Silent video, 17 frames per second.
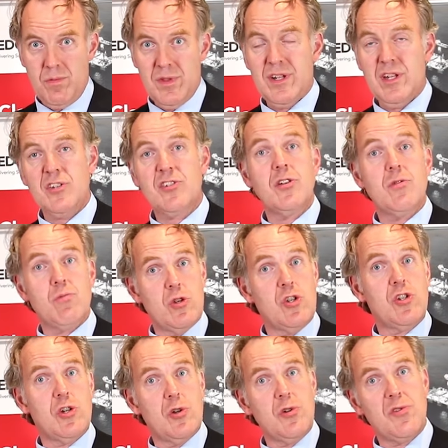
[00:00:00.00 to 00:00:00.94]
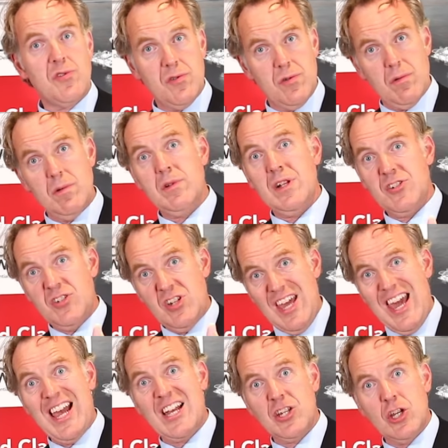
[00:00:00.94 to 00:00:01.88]
That is the result, that's
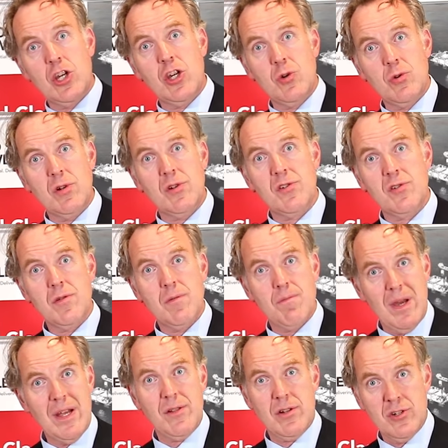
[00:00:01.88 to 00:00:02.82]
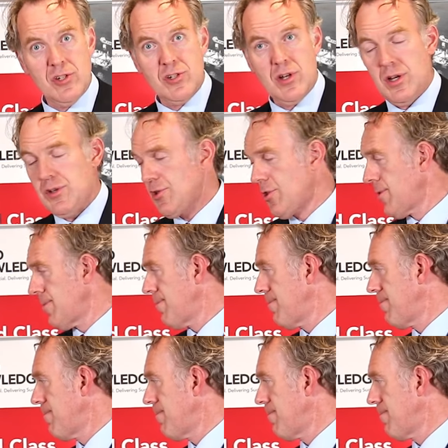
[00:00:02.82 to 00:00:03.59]
the executed maintenance task.